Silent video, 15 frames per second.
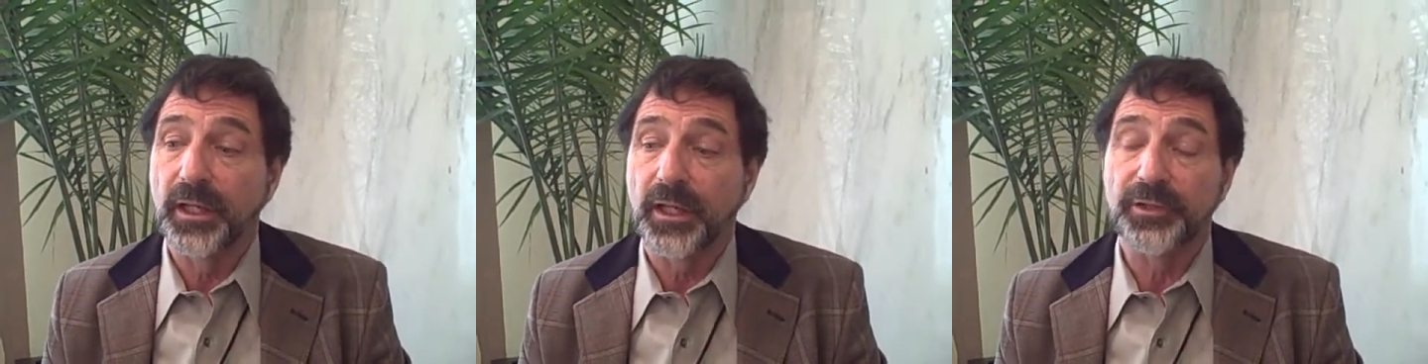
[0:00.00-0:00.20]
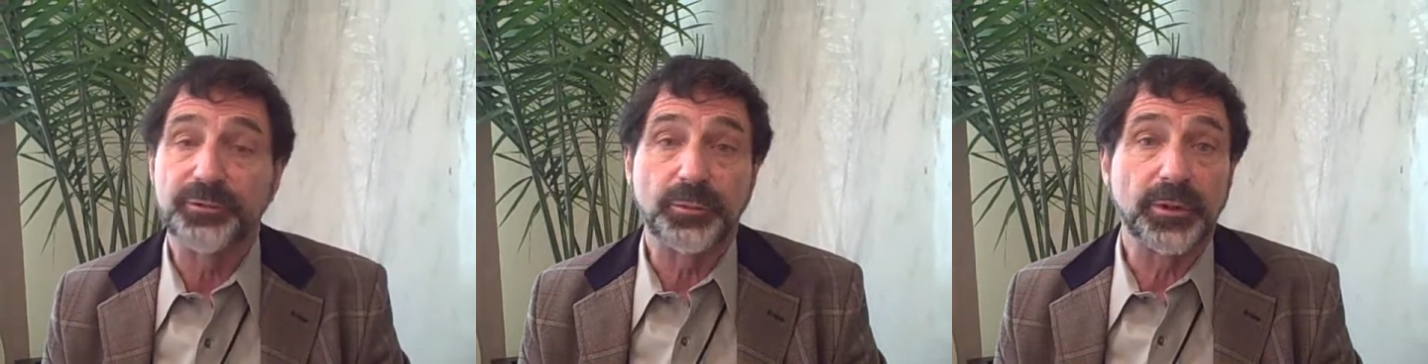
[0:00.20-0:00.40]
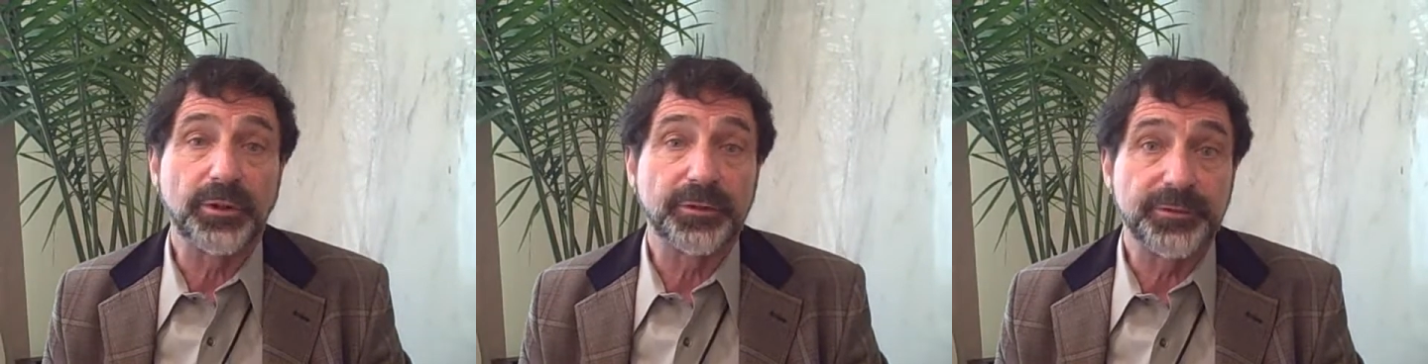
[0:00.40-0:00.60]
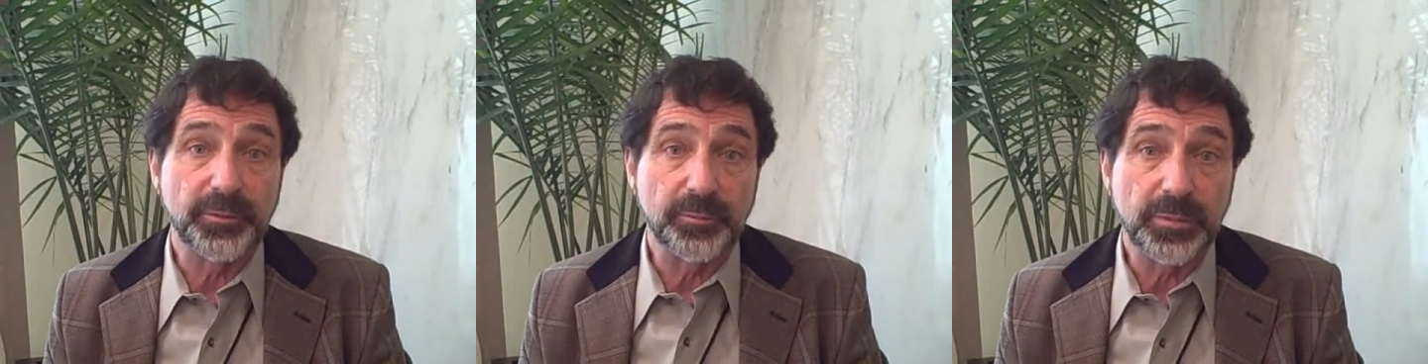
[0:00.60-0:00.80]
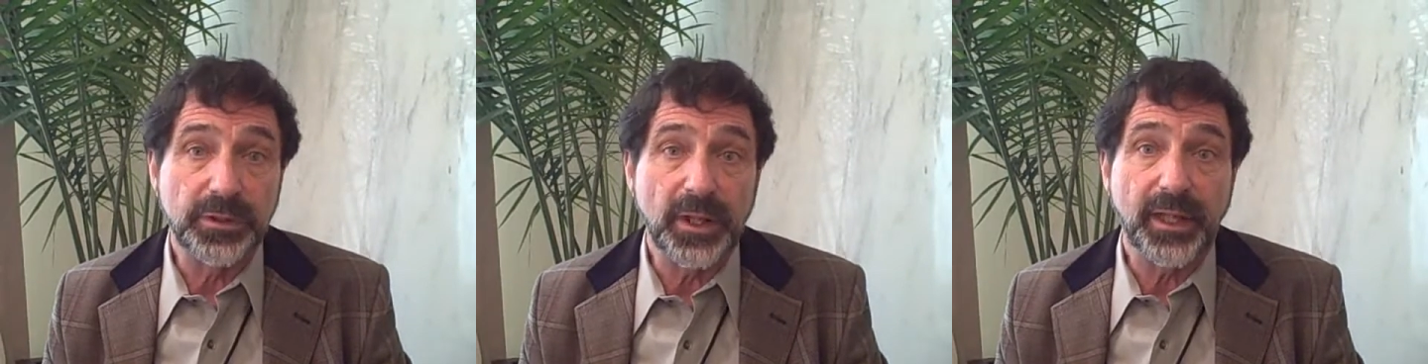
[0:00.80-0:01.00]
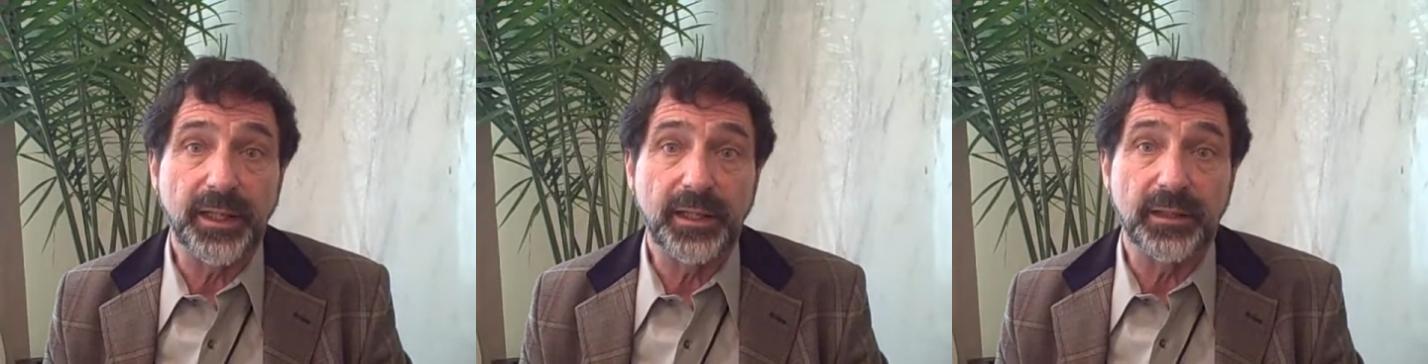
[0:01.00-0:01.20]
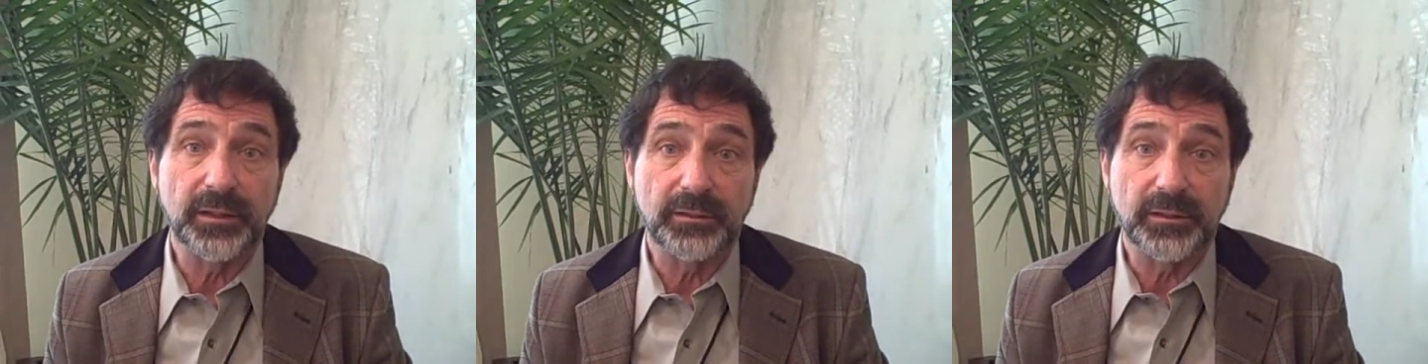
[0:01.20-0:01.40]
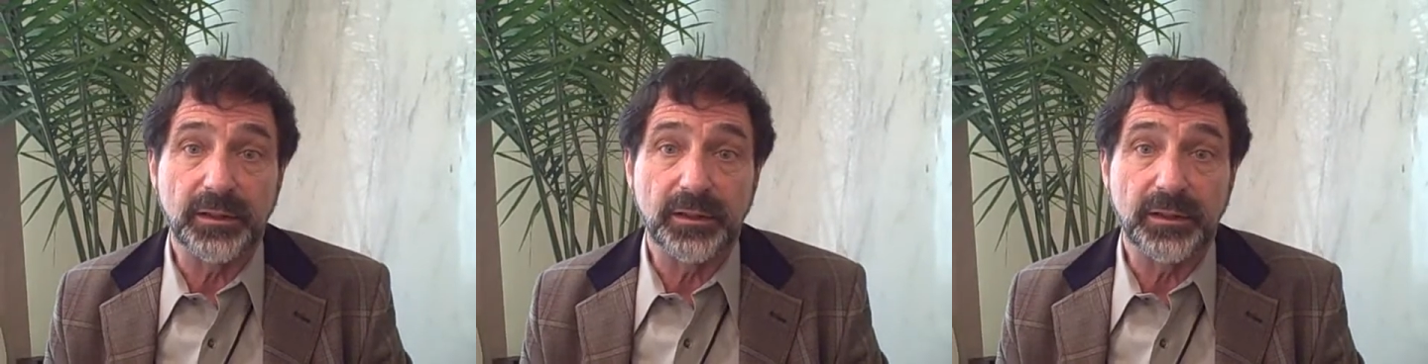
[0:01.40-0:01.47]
as well as applying it